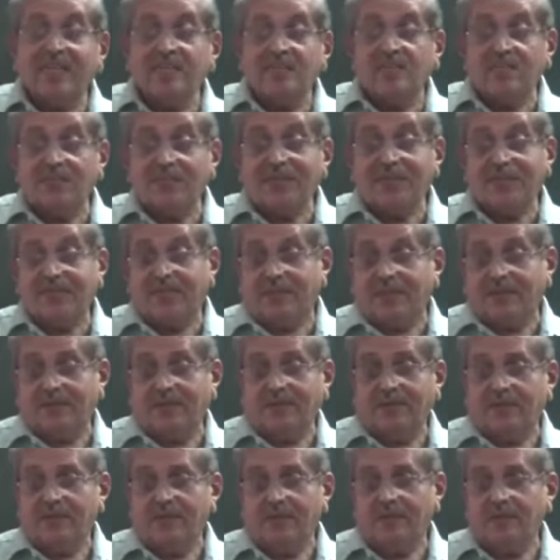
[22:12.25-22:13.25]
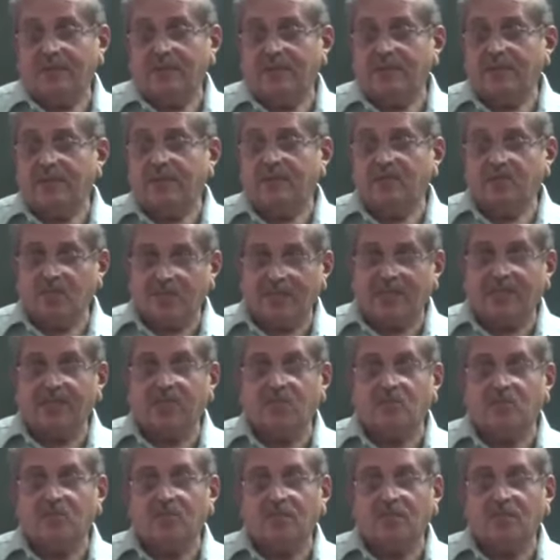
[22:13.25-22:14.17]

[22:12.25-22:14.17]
symmetrical. Is it correct?